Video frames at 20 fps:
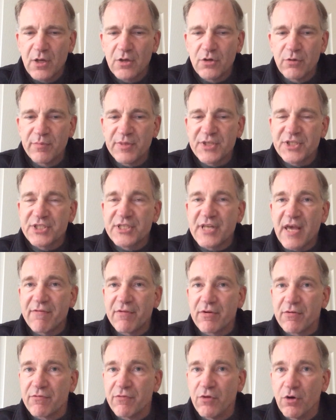Number
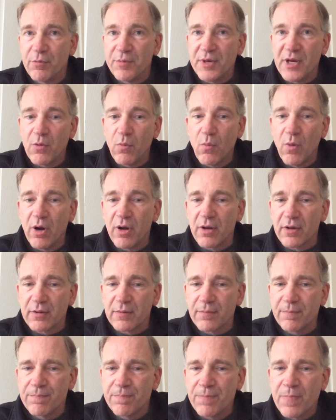7, Formula 1.
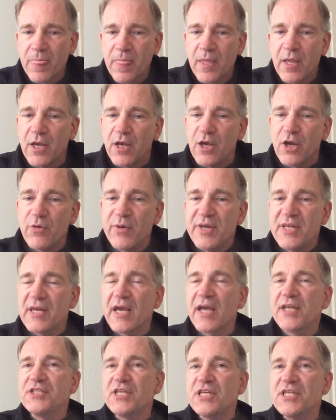Who in
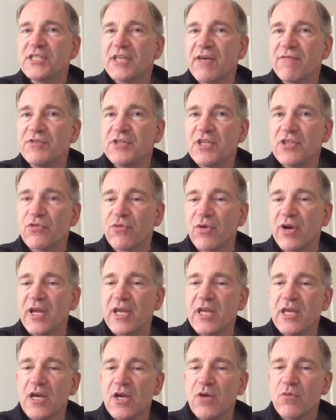
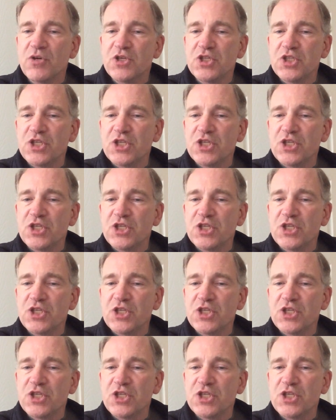1973 was